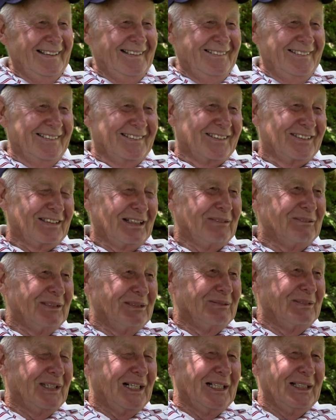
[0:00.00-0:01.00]
Just
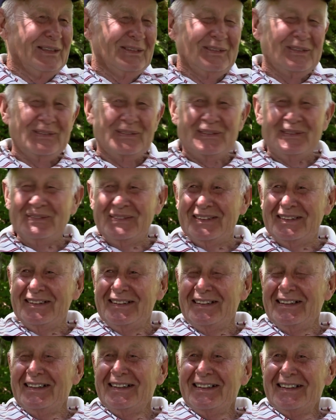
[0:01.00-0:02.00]
7 miles from it.
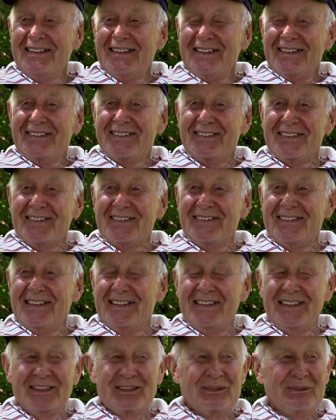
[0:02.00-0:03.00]
So
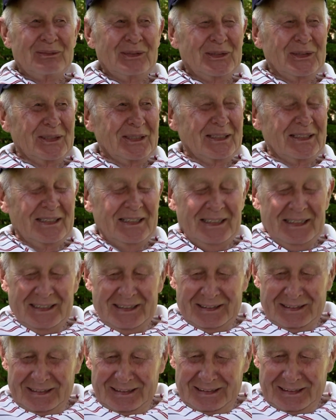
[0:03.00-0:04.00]
the next morning they
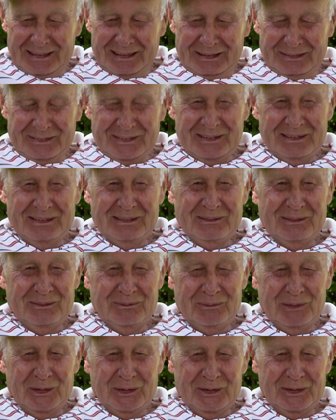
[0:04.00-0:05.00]
had a class
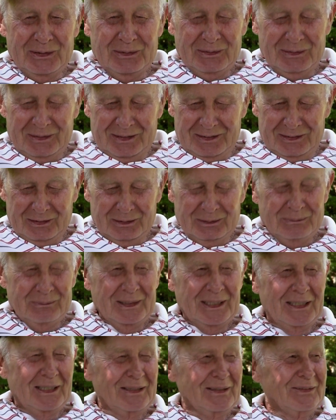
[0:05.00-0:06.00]
in mortar
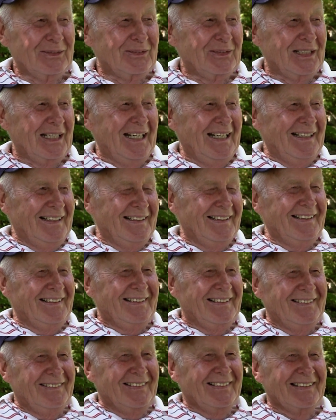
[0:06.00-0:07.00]
terminology
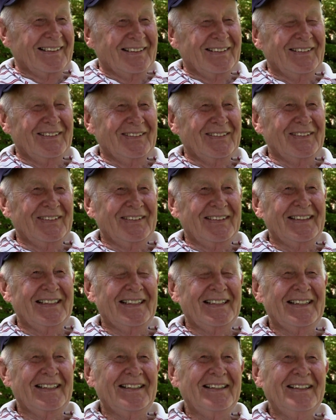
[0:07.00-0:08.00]
with the new
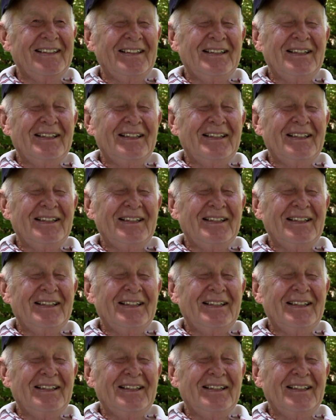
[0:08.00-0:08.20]
lieutenant.